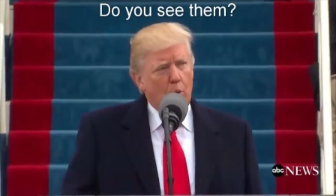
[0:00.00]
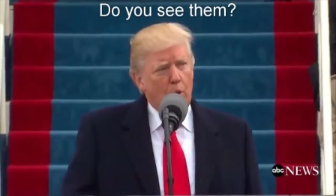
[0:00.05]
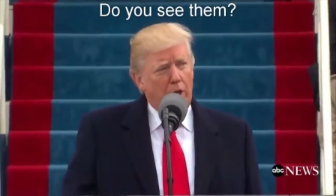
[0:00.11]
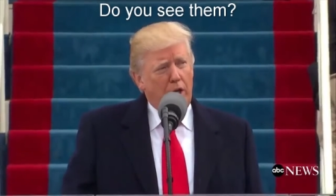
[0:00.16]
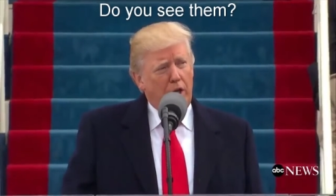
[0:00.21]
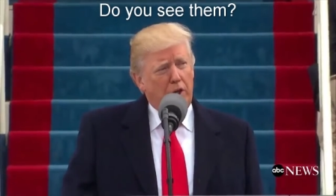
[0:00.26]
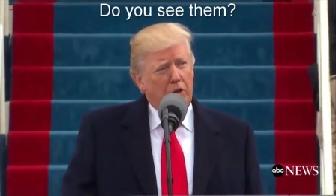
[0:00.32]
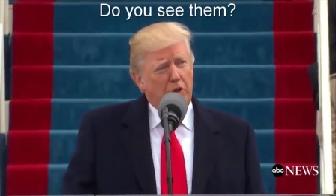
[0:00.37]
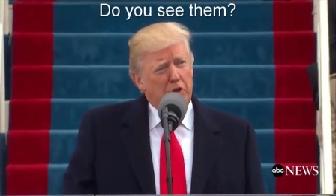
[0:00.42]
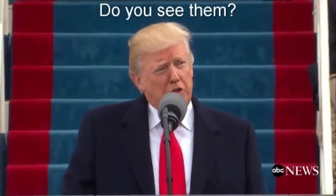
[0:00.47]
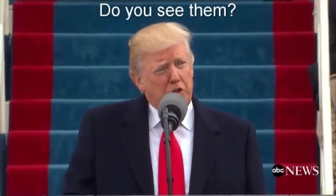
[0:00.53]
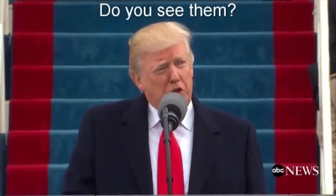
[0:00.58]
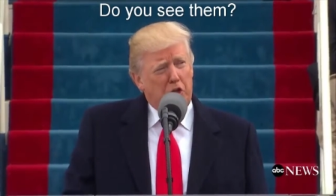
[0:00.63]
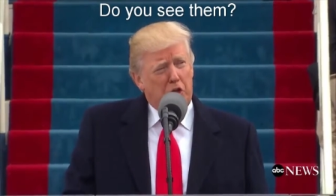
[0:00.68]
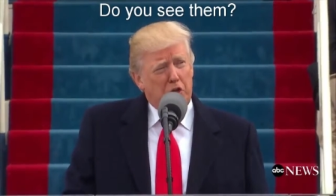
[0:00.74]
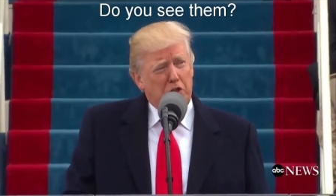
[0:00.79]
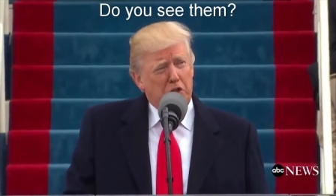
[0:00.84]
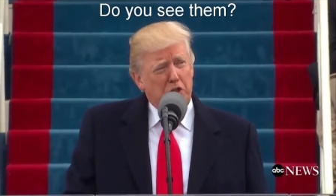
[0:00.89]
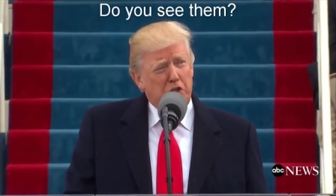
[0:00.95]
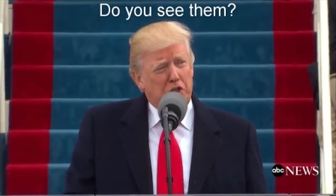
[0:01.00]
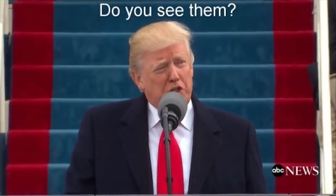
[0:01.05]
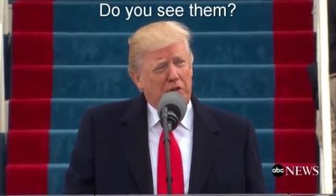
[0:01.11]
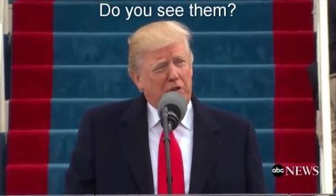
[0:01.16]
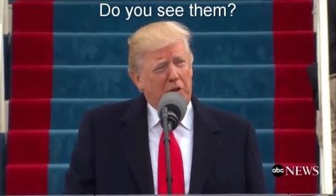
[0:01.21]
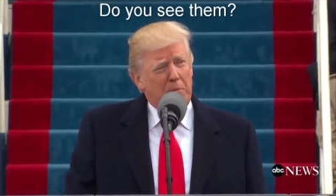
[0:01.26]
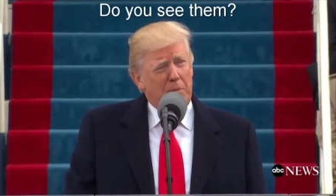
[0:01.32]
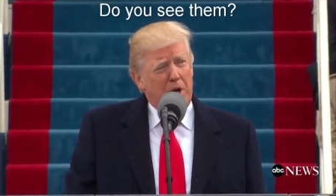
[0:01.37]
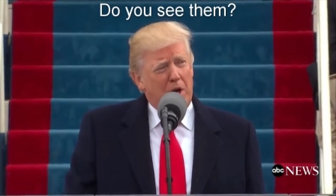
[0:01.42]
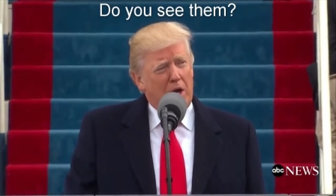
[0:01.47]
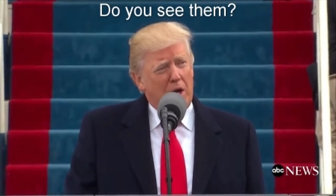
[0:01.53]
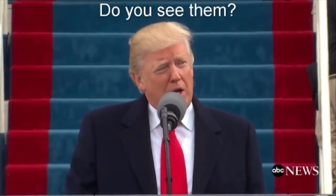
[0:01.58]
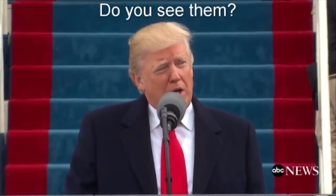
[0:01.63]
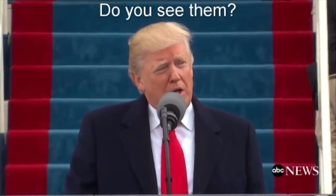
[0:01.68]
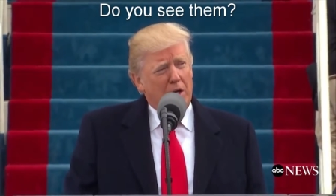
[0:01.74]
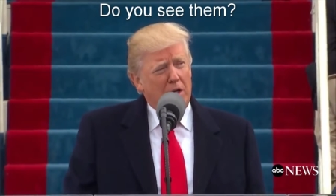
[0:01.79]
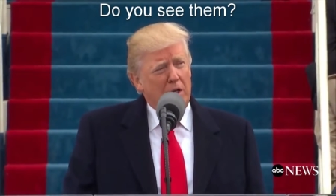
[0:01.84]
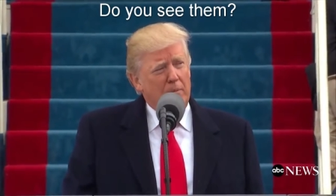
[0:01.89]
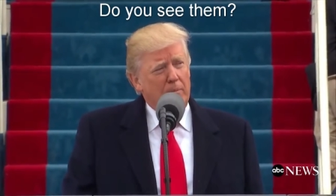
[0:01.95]
We, the citizens of
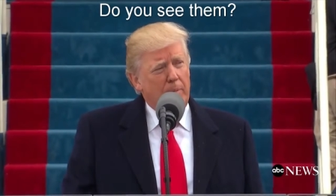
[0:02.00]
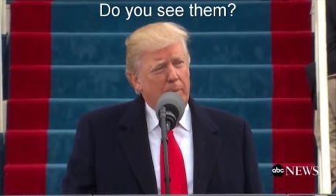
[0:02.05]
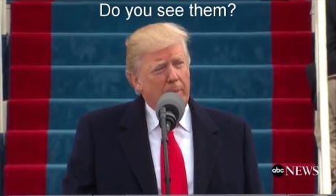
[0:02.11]
America,